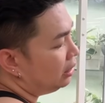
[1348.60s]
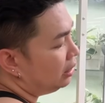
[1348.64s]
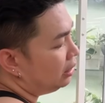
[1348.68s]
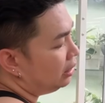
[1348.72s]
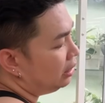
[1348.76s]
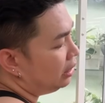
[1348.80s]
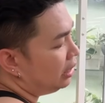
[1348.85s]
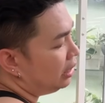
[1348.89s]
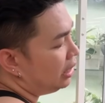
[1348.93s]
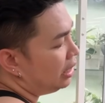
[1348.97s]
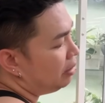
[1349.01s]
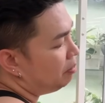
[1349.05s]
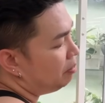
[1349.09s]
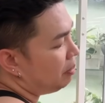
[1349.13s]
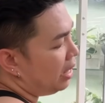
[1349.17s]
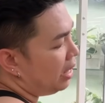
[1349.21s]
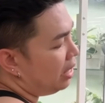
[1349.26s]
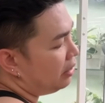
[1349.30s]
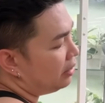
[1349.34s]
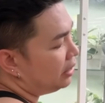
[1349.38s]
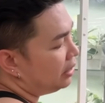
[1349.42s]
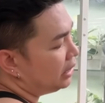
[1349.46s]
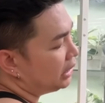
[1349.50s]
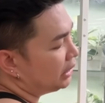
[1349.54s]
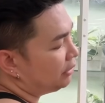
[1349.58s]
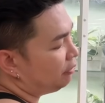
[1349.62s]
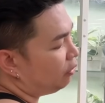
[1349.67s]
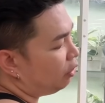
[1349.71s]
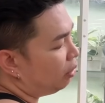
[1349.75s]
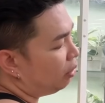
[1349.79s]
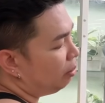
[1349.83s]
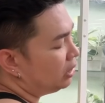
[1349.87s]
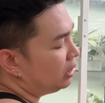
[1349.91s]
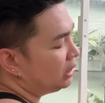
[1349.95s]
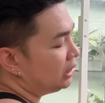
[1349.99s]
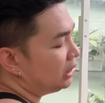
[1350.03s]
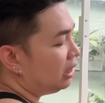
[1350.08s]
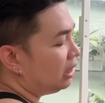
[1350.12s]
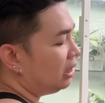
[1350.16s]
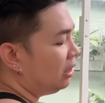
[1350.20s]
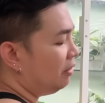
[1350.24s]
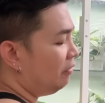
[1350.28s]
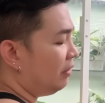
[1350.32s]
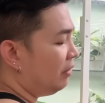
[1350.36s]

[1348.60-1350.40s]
Le Paris Formosana